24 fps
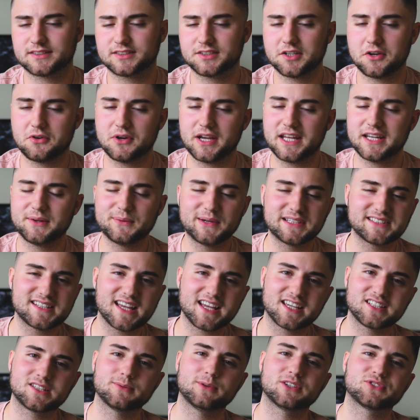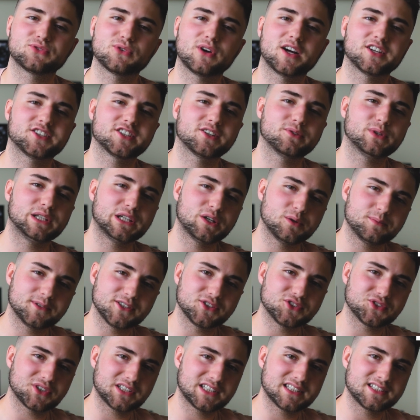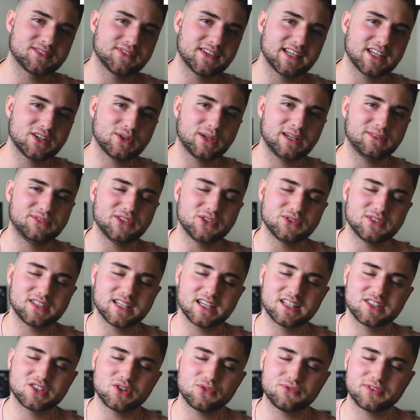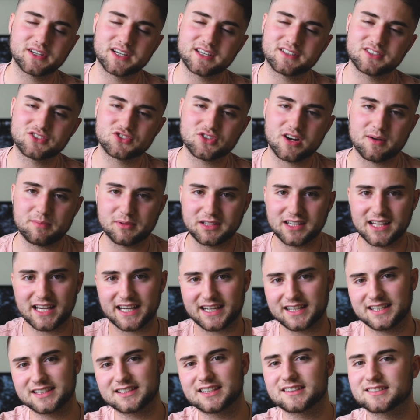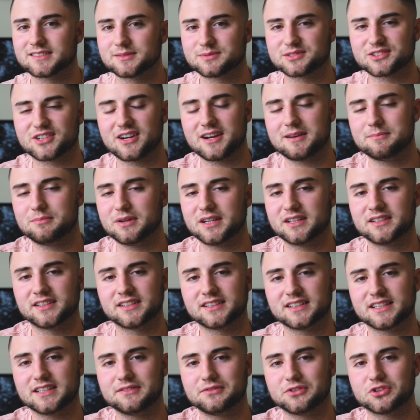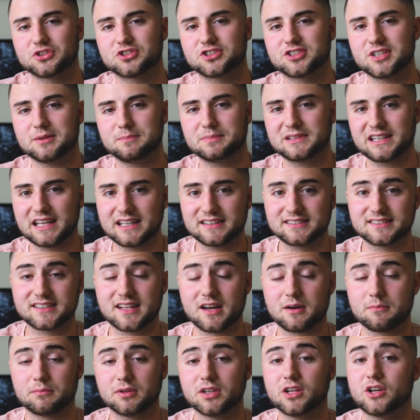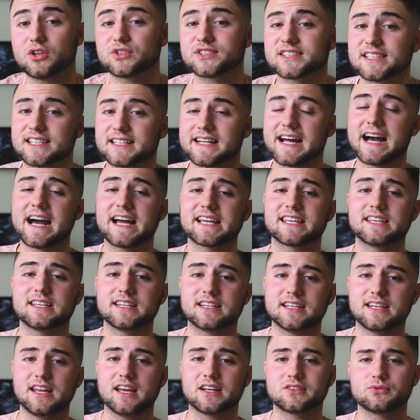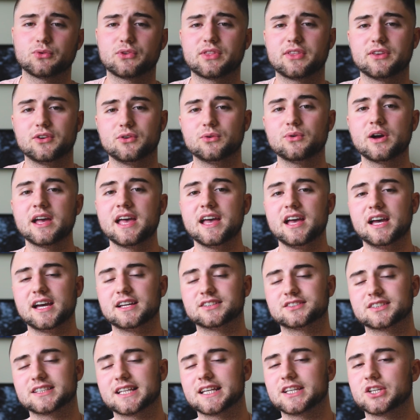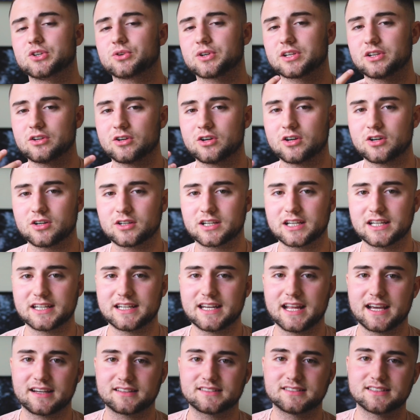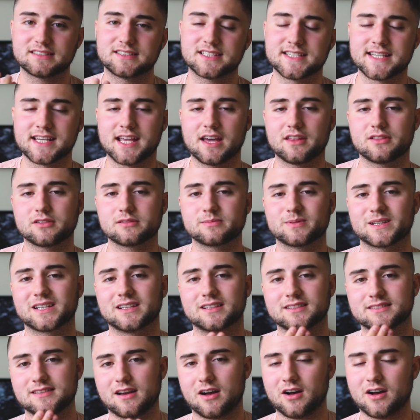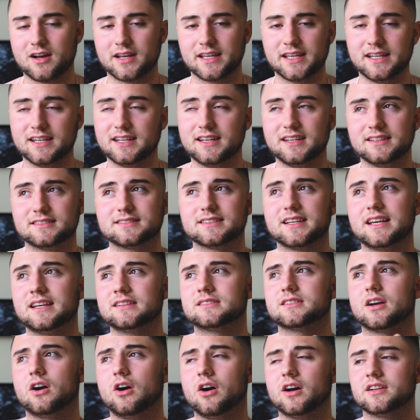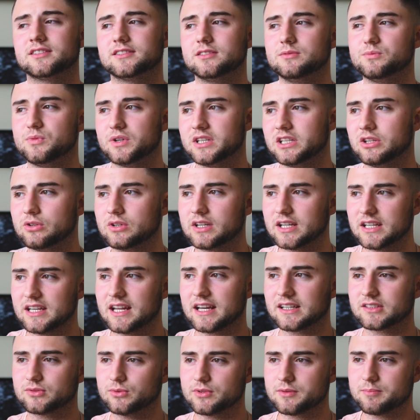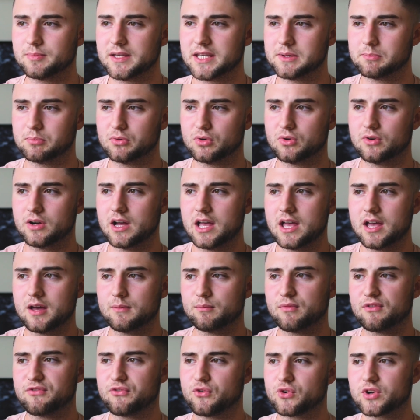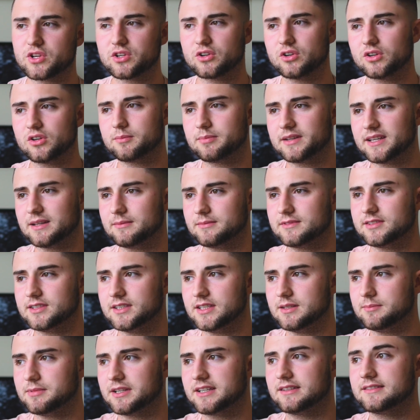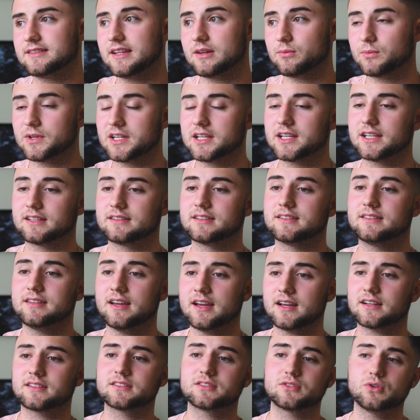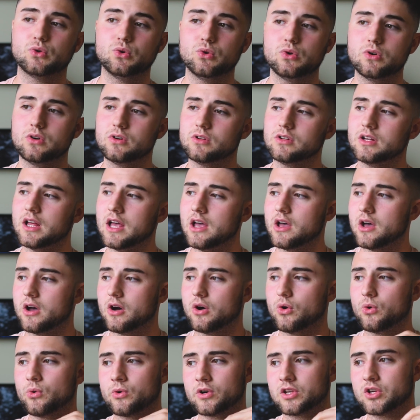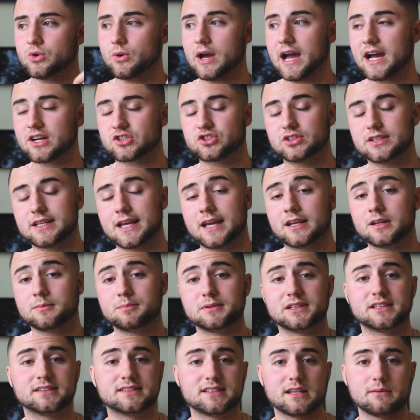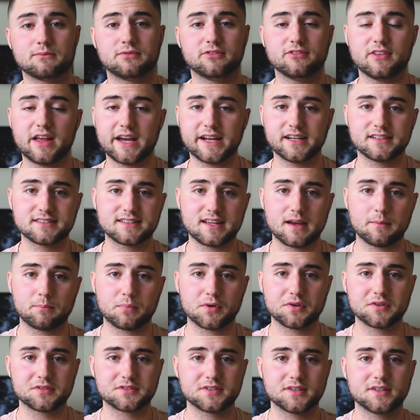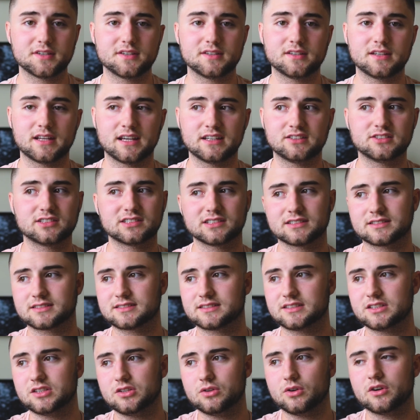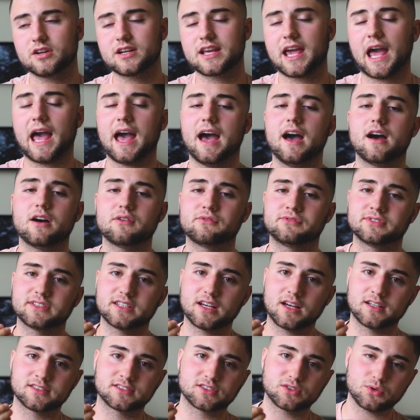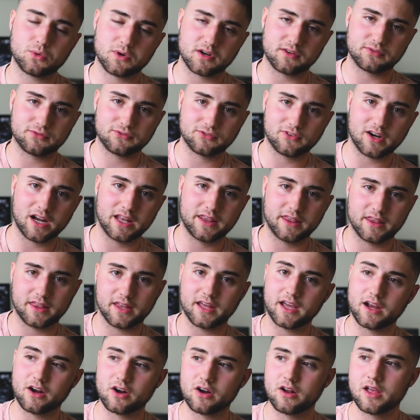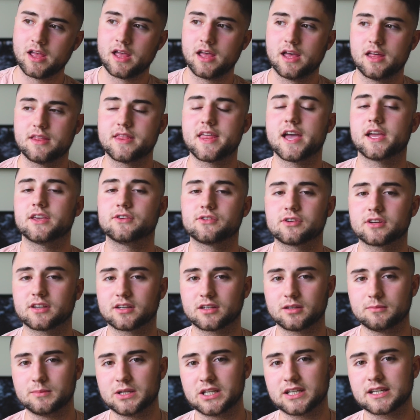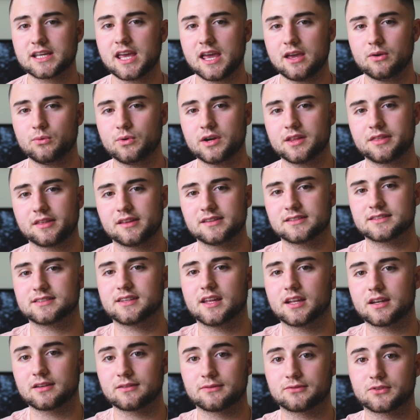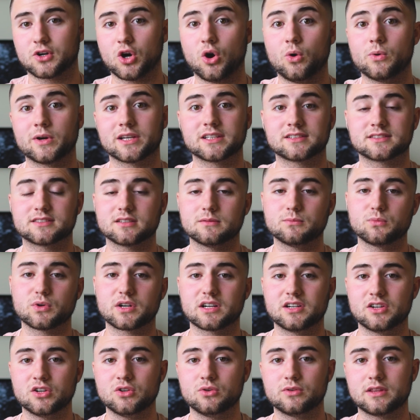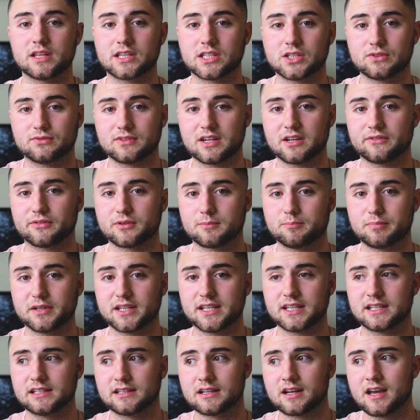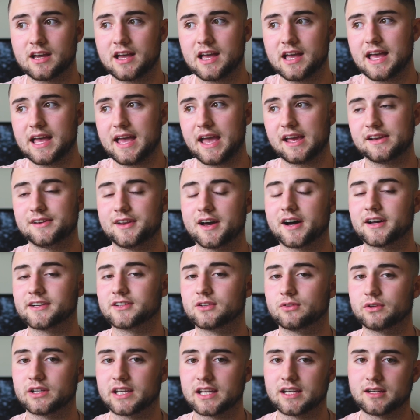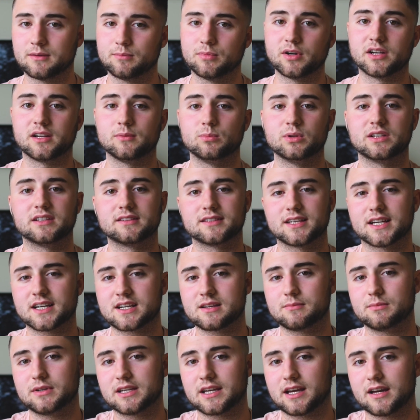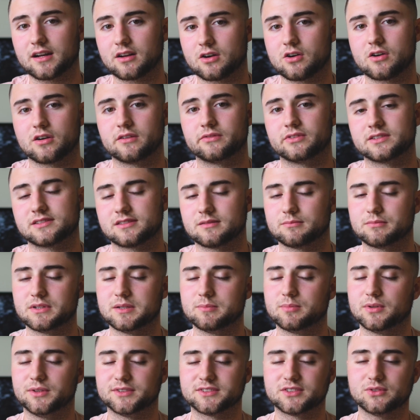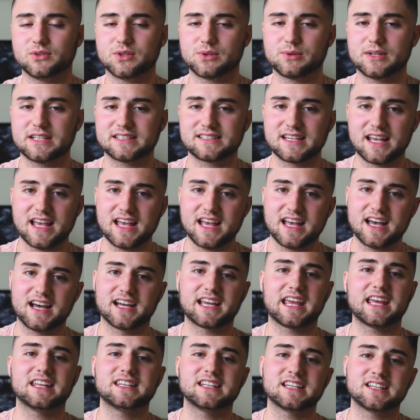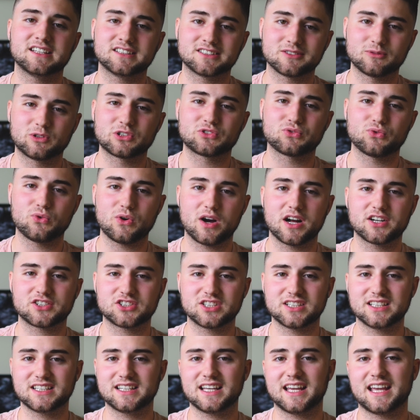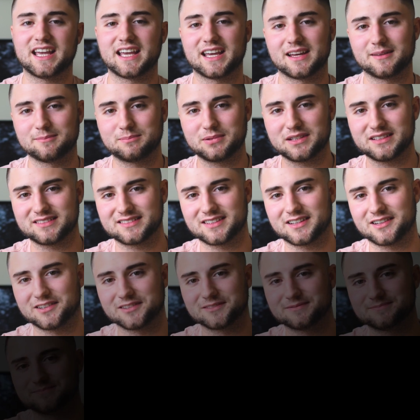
So anyways, thank you so much for watching. I really hope you enjoyed this video. If you did, don't forget to drop a like and hit that subscribe button and leave your ship dates down below so that I can connect with you and so that you can all connect together, because it's, it's awesome when you connect with people before you B M T, because then when you get to tech school, or you actually end up in the same flight as that person, it's just, you already have a sort of friend there that you can communicate with instead of going somewhere new that you've never been and not knowing anybody, because that can be kind of hard for some people. So anyways, again, thank you so much for watching, and peace out.